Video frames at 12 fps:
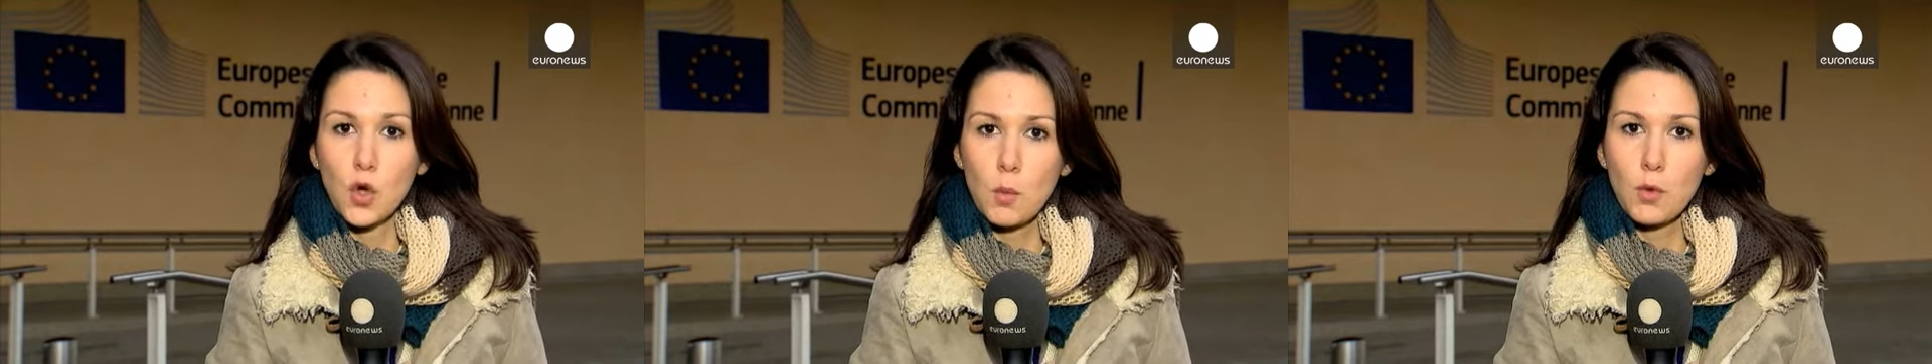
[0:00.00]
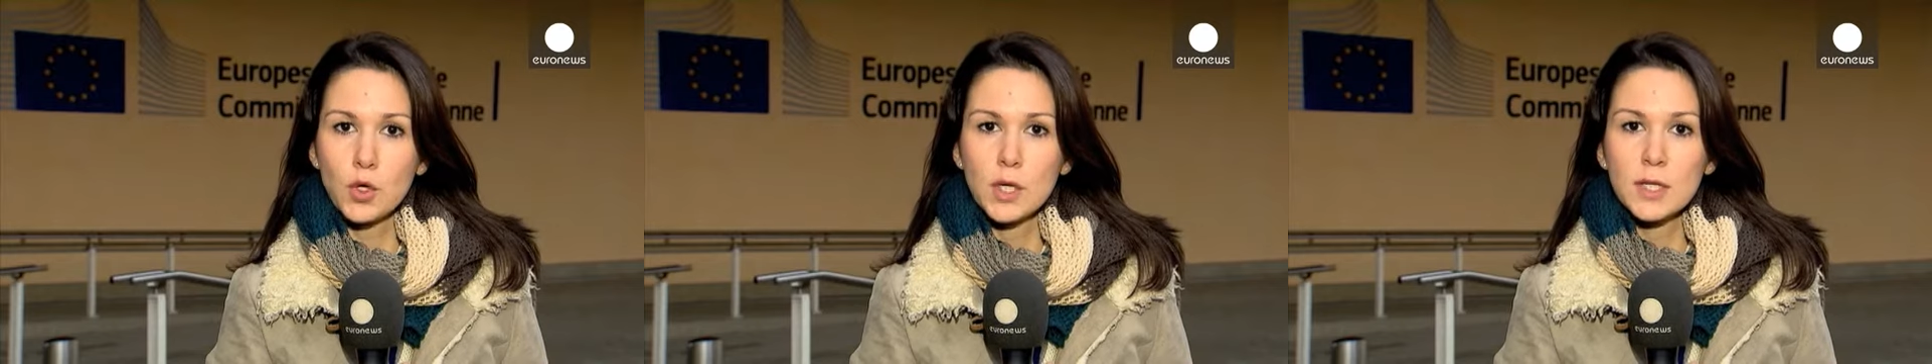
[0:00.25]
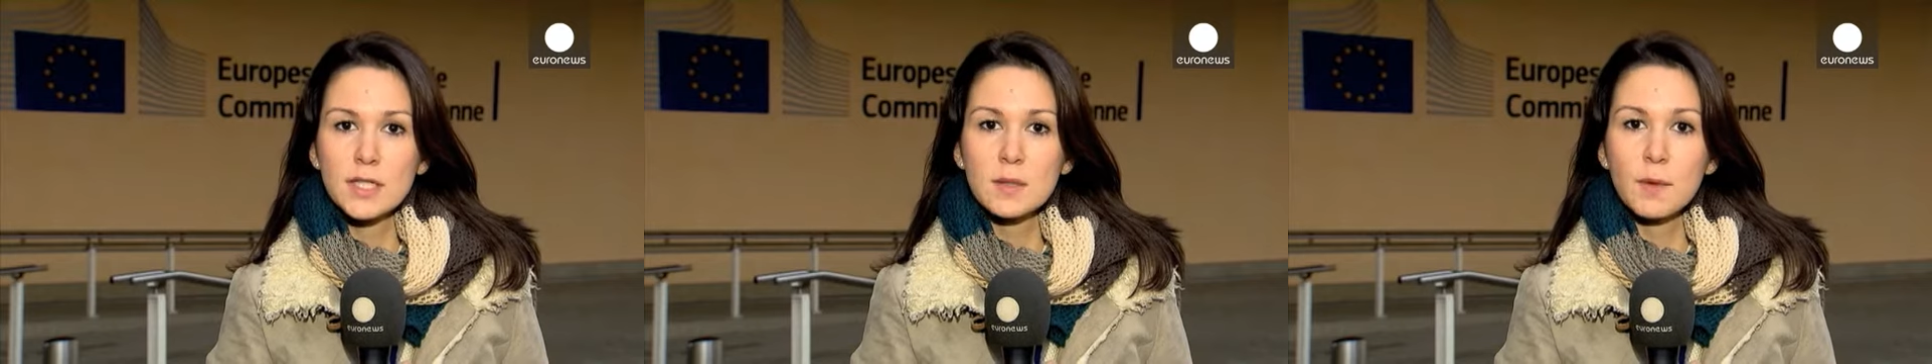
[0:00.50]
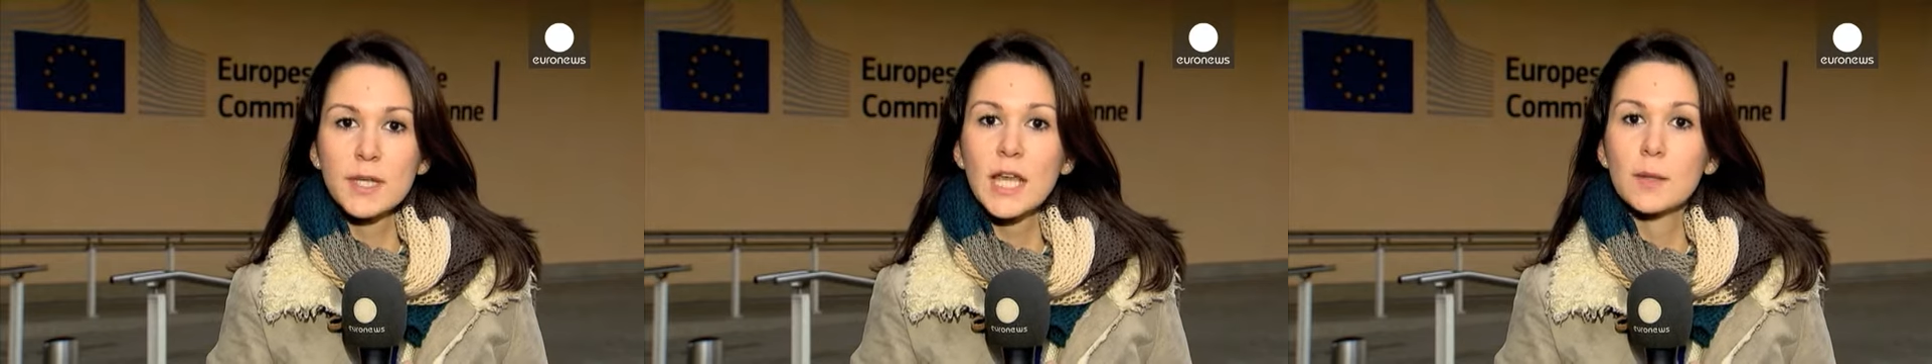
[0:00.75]

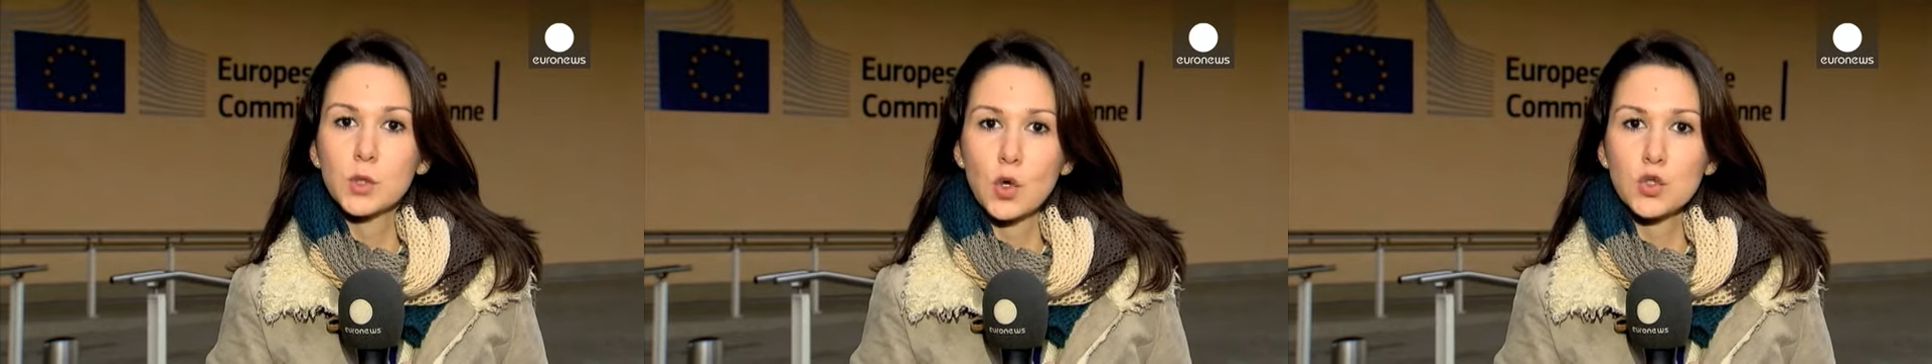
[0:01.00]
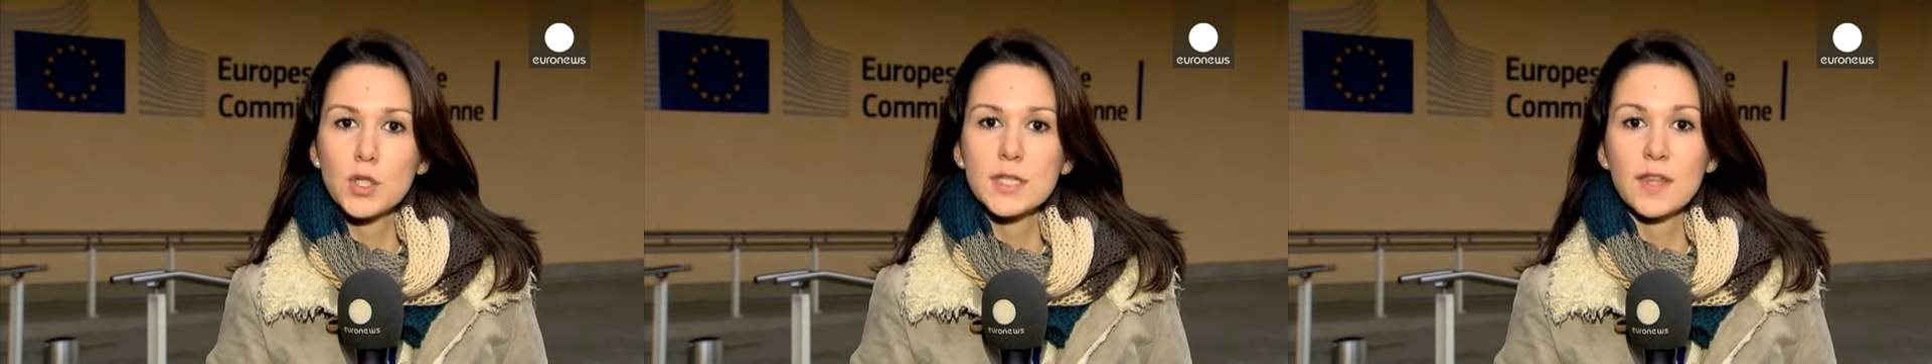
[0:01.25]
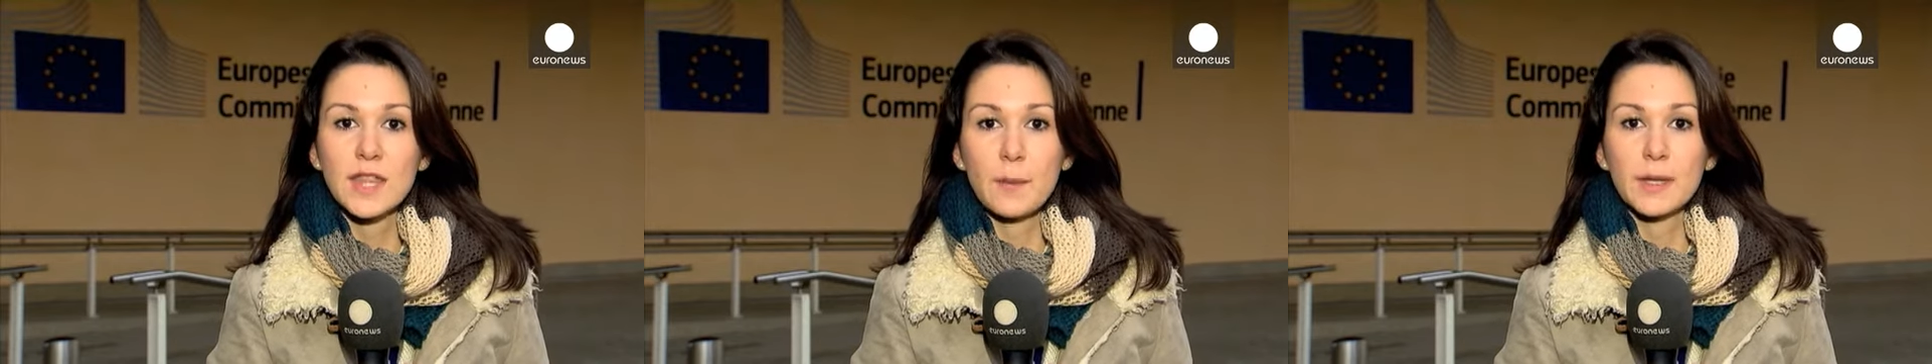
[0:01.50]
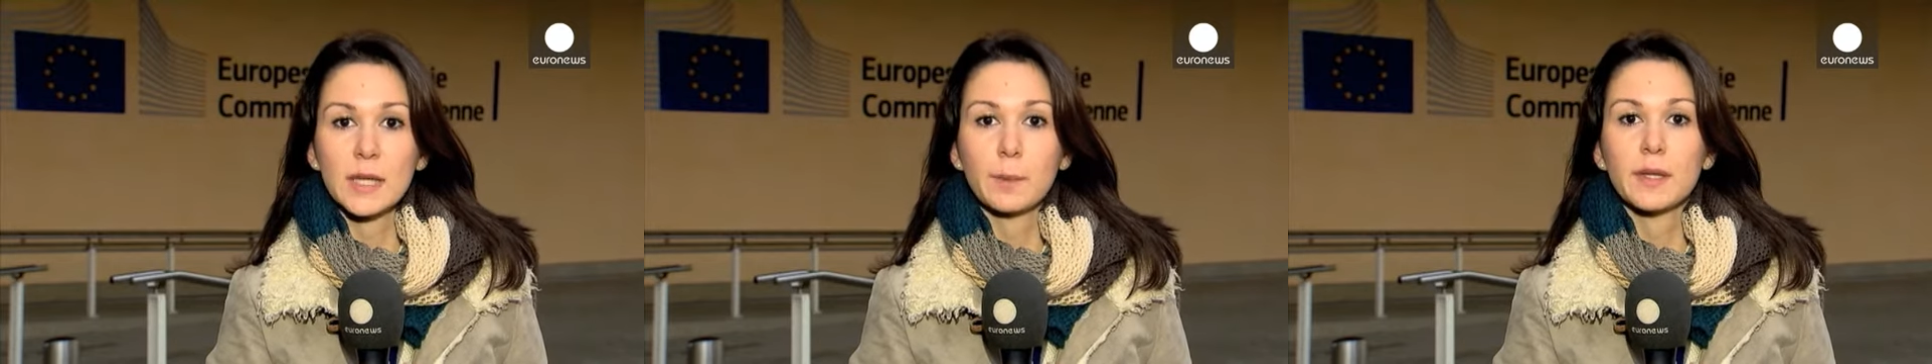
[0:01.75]
regulation will mean a
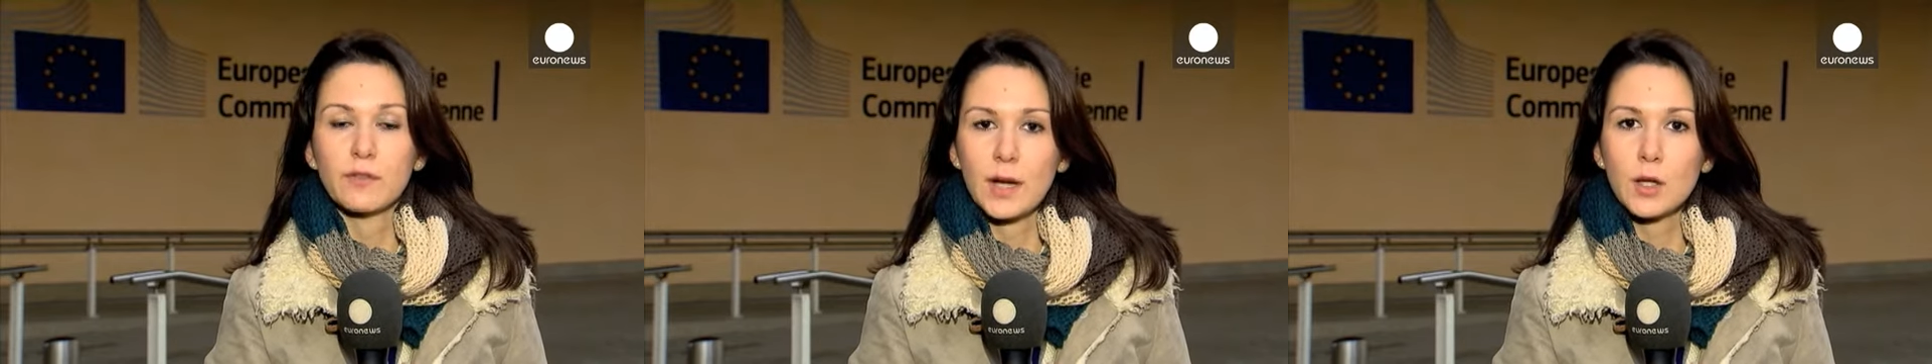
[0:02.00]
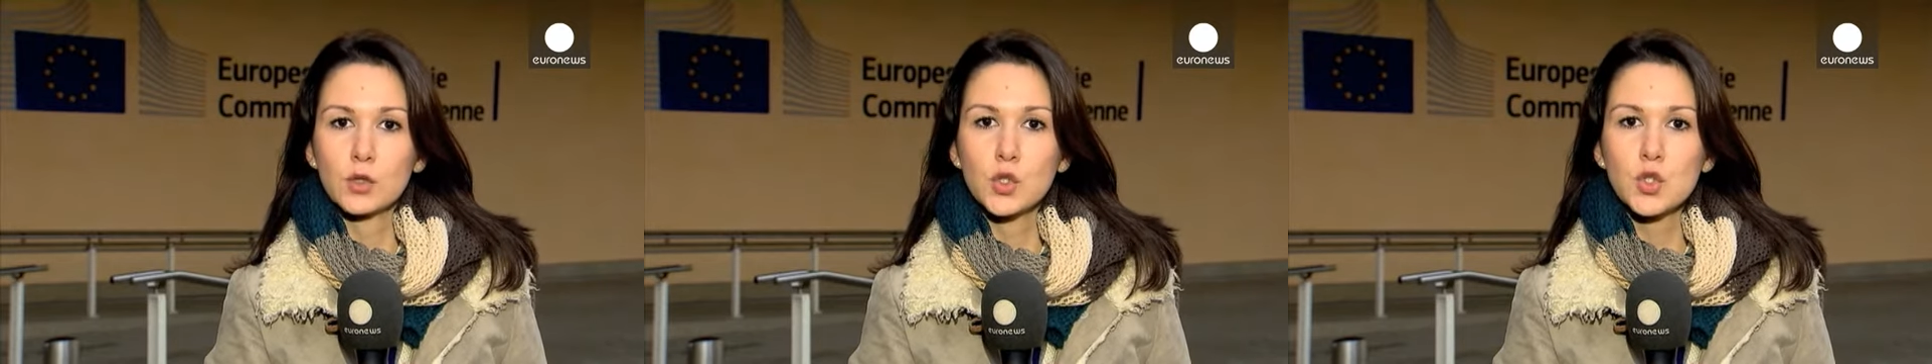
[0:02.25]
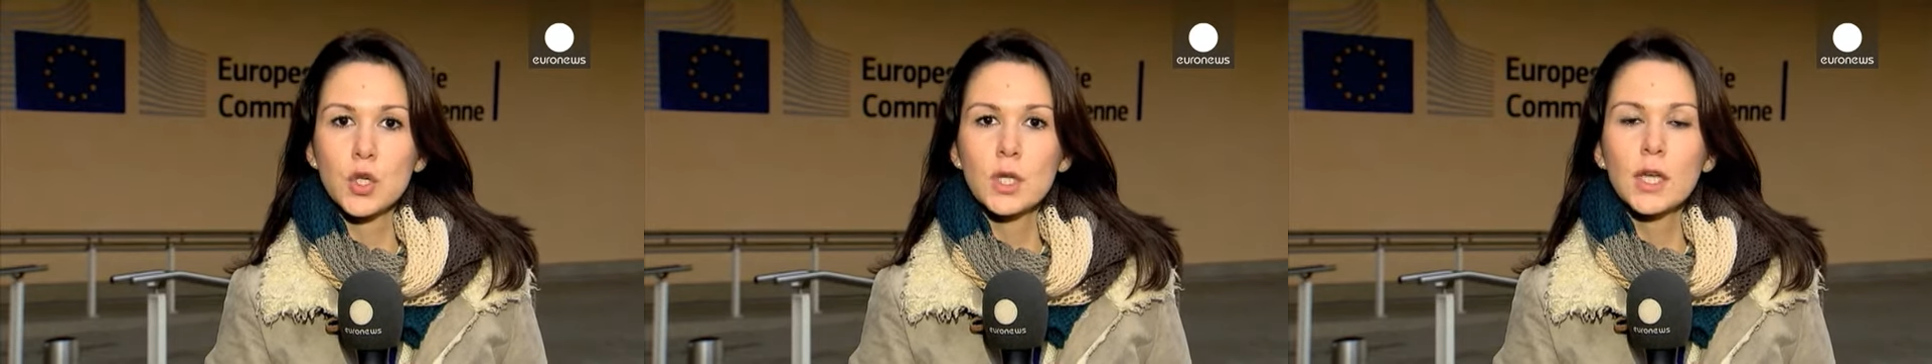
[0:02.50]
reduction in protection